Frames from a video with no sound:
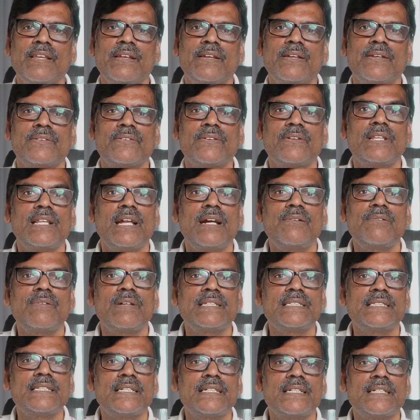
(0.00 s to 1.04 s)
So that
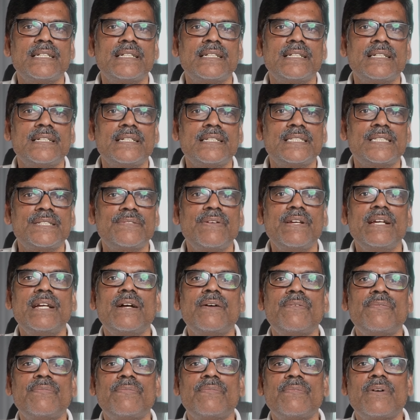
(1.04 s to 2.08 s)
was a swing
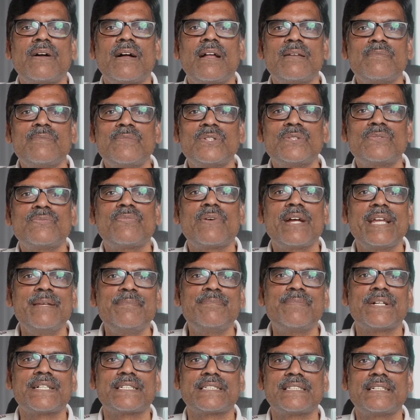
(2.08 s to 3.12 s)
of almost
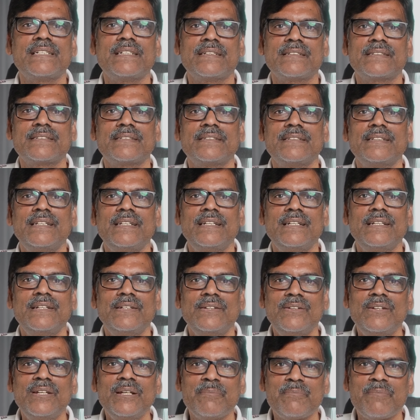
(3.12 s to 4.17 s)
5%. You
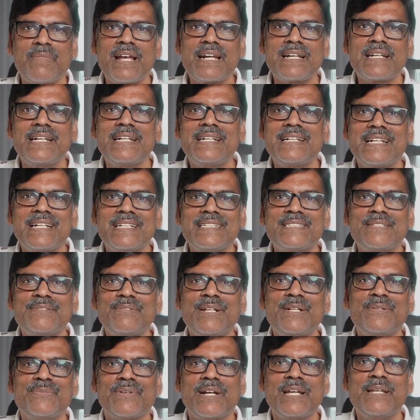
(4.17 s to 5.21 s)
know, a market can
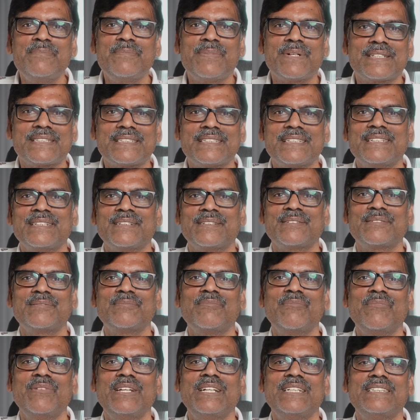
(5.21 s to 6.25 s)
swing 5%
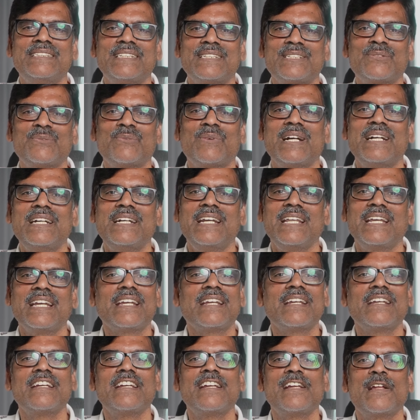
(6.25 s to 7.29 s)
in just 1
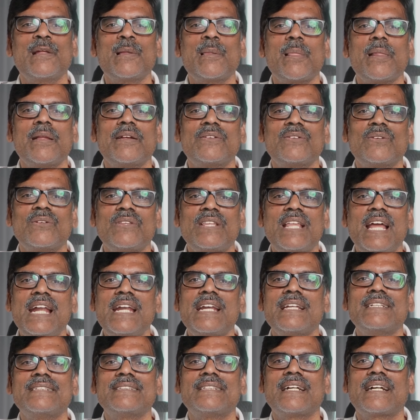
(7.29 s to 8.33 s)
day. So
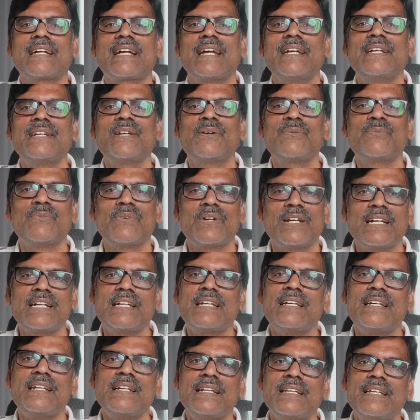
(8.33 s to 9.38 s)
that is the kind of
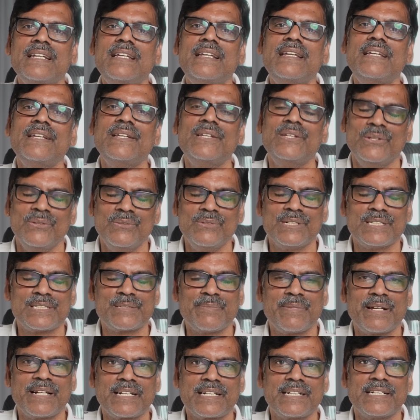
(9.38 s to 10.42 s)
volatility US
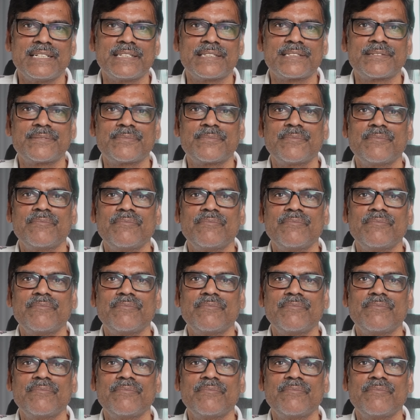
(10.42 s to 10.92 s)
markets.